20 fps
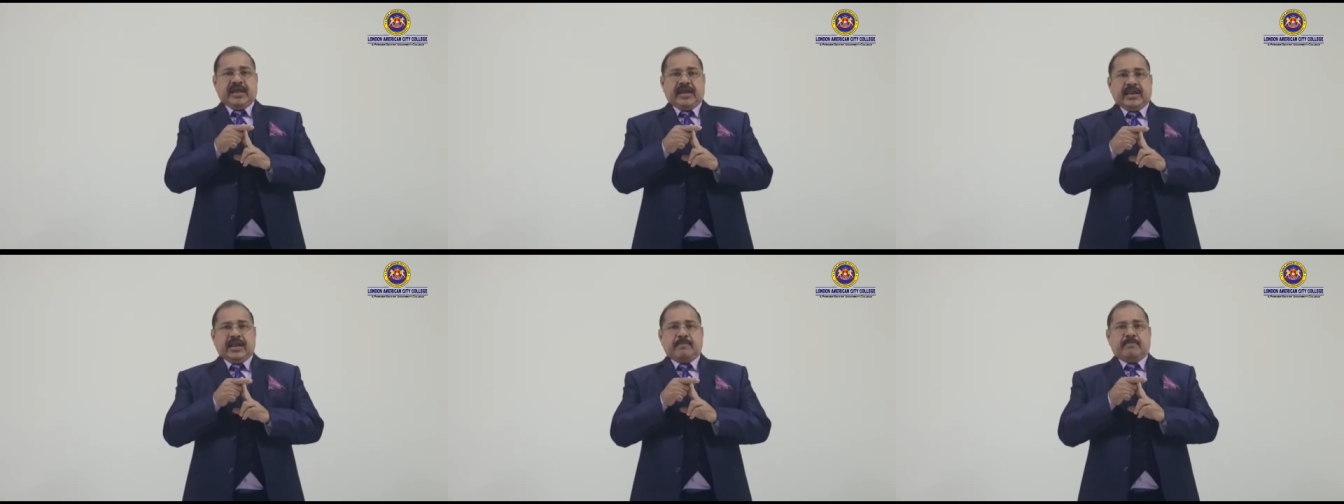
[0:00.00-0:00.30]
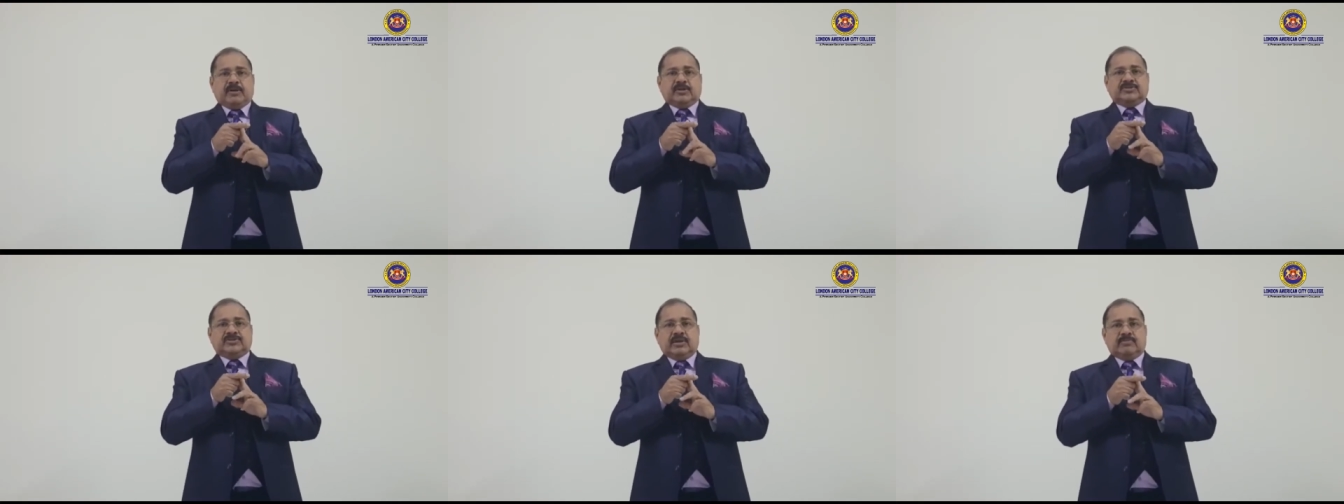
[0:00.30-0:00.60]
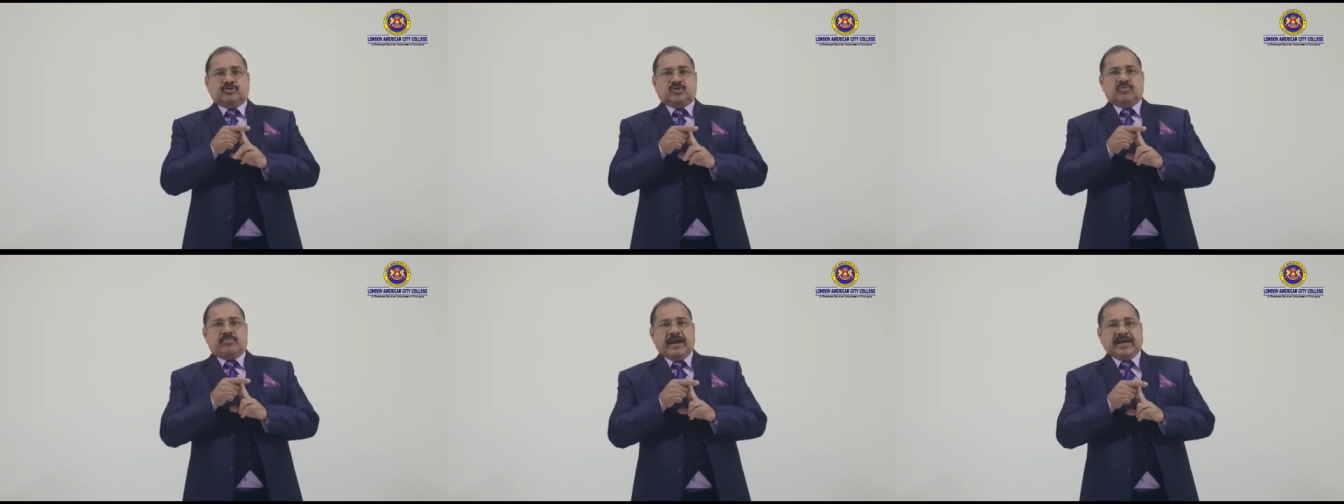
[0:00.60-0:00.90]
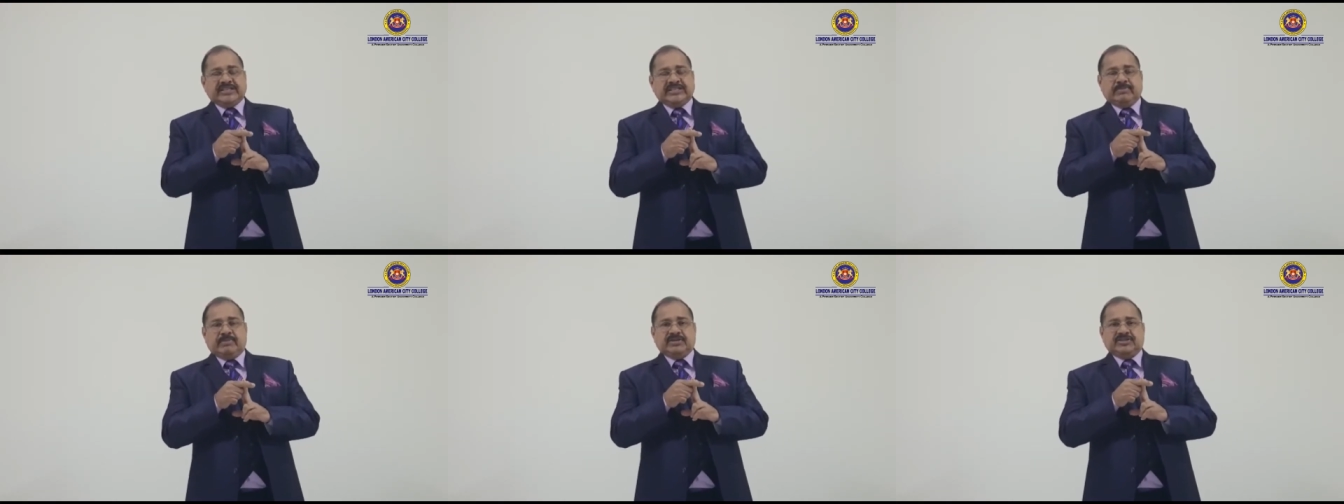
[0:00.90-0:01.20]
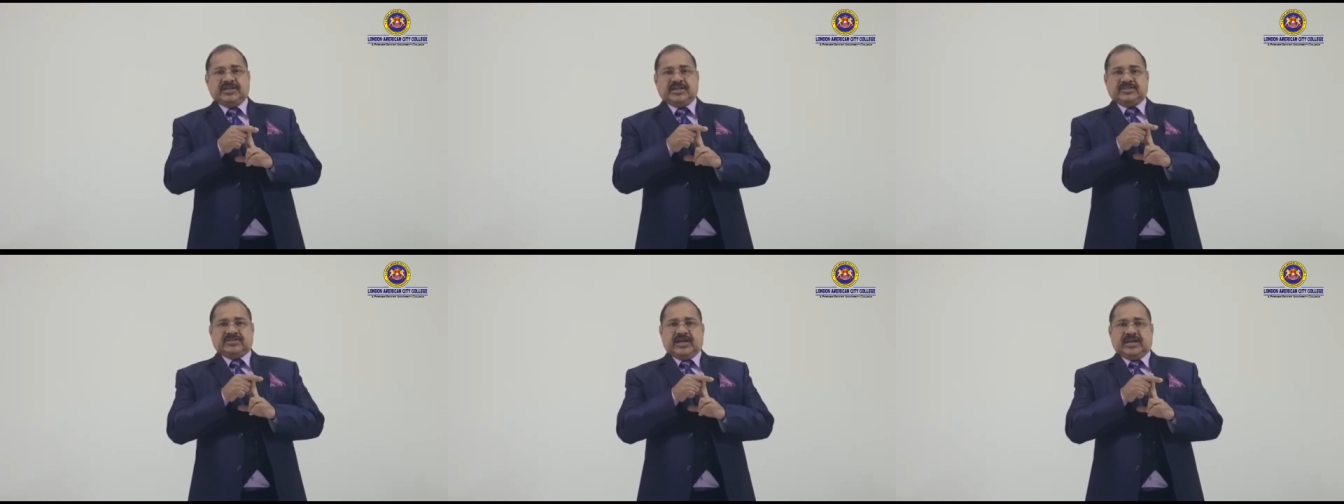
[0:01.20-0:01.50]
enables them to maximize
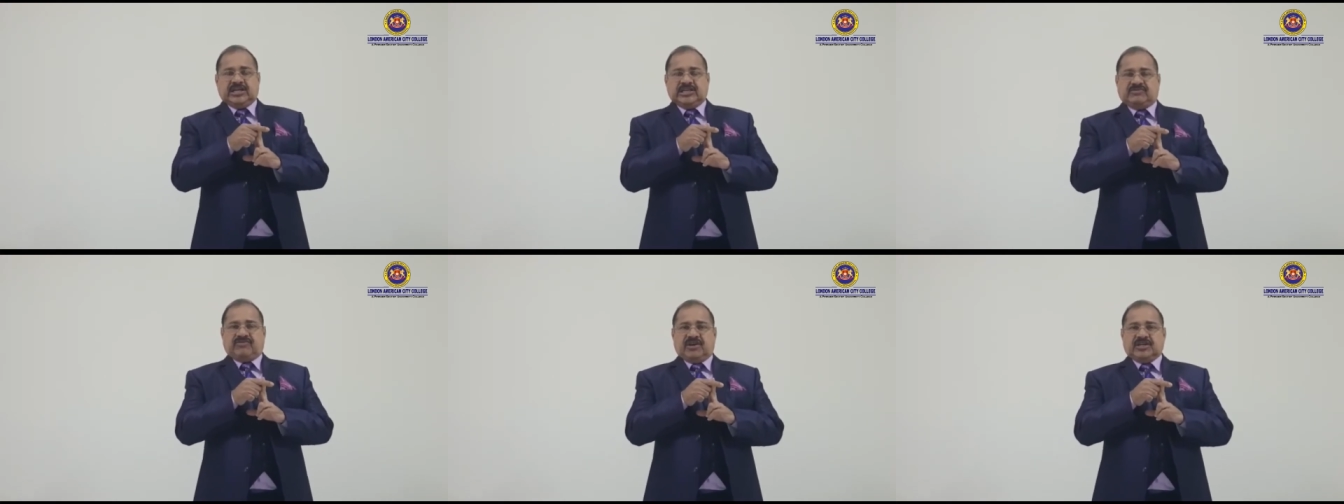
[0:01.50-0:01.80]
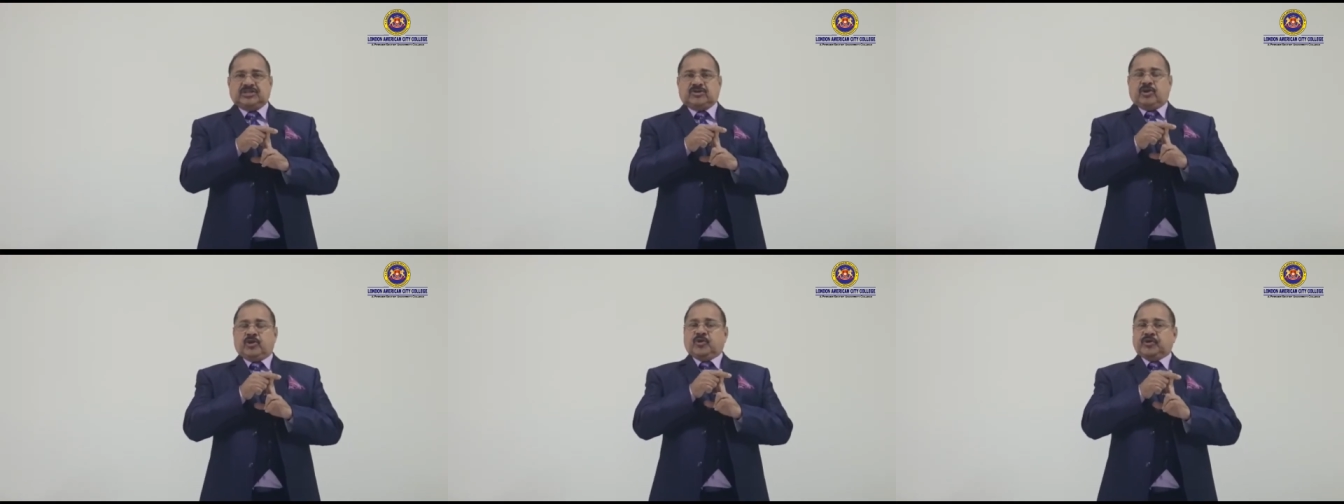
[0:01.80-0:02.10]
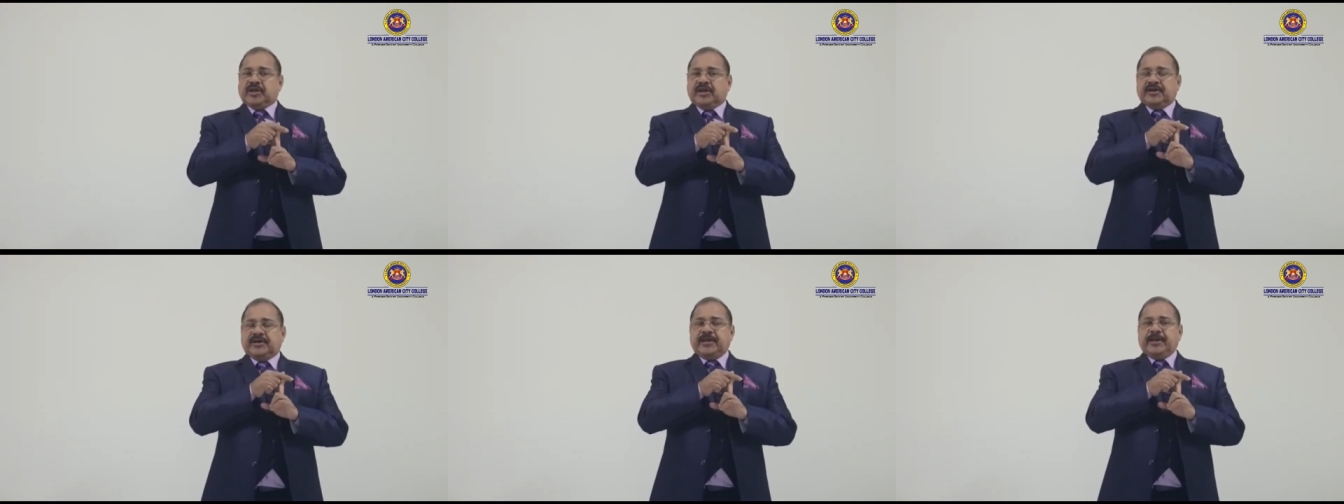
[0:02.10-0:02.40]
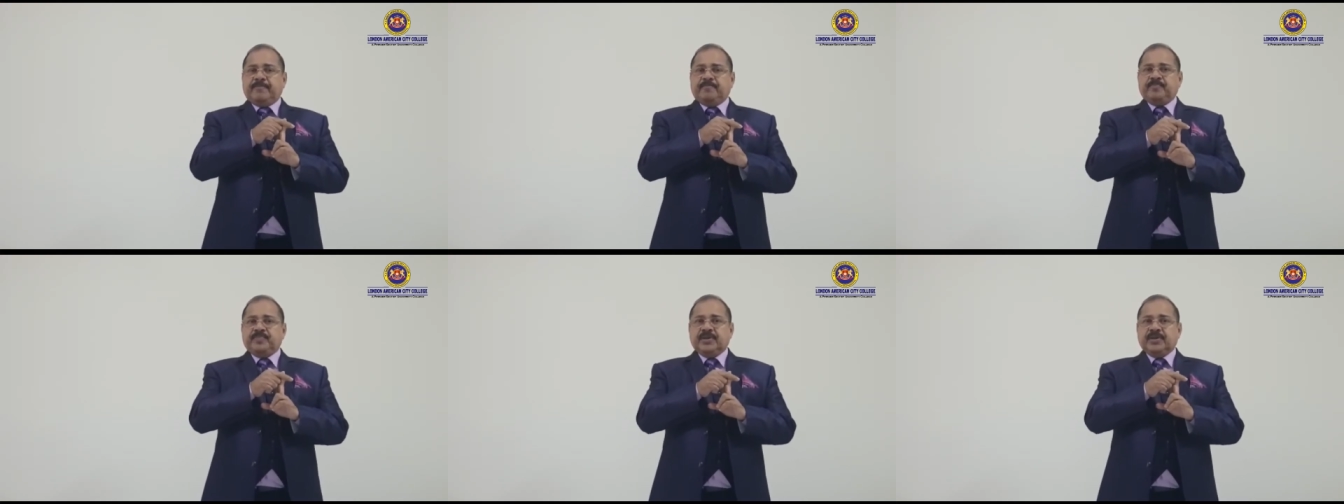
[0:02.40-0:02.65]
their satisfaction or utility.